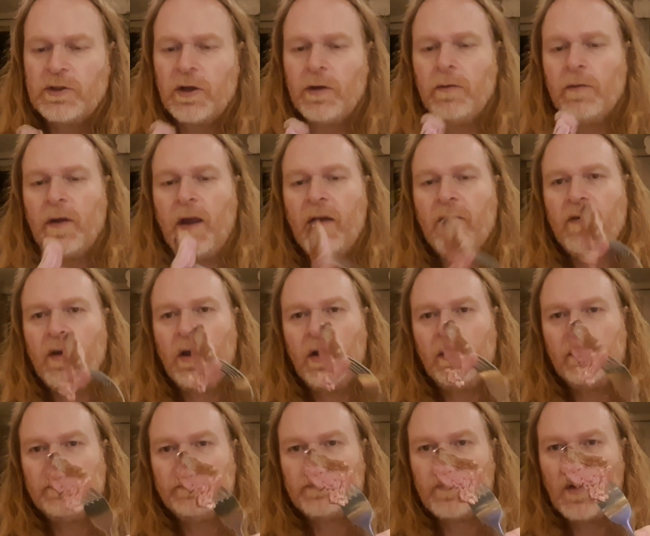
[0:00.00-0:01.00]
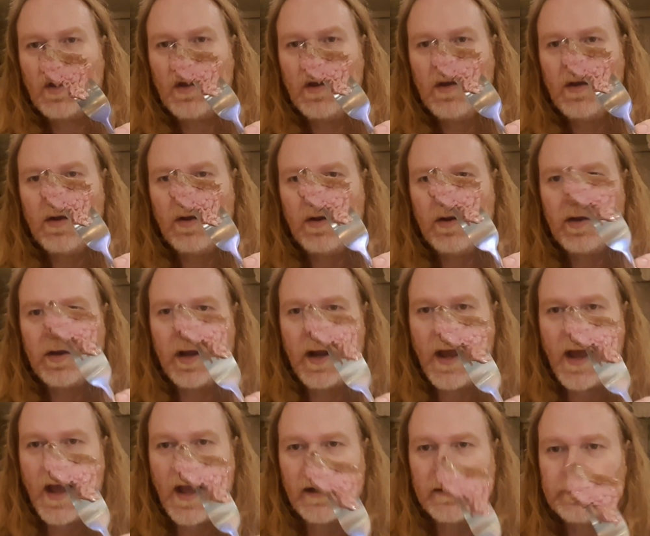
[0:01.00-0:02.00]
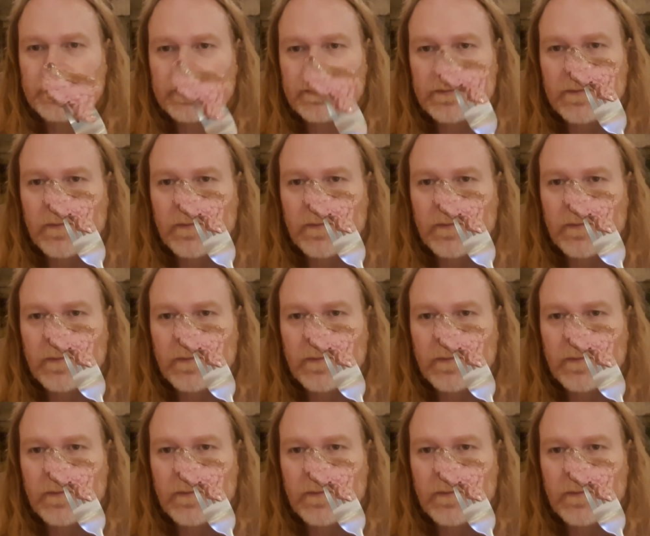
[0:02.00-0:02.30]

stone heavier. Look at that.